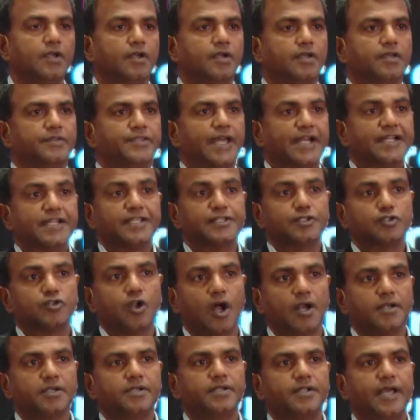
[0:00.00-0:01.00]
That is
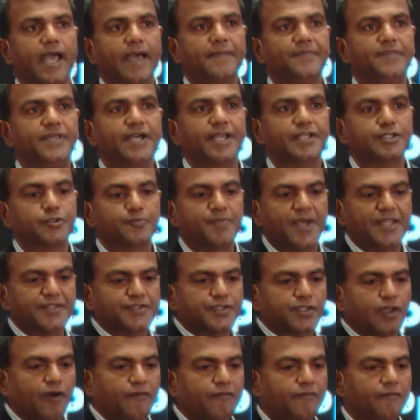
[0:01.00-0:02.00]
not at the expense
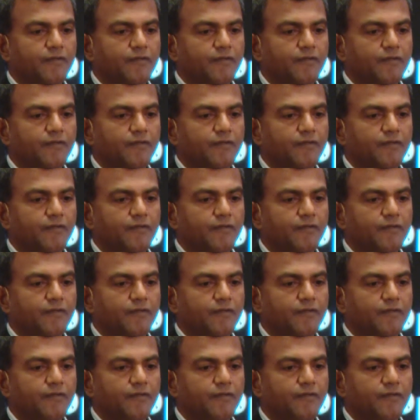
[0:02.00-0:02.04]
of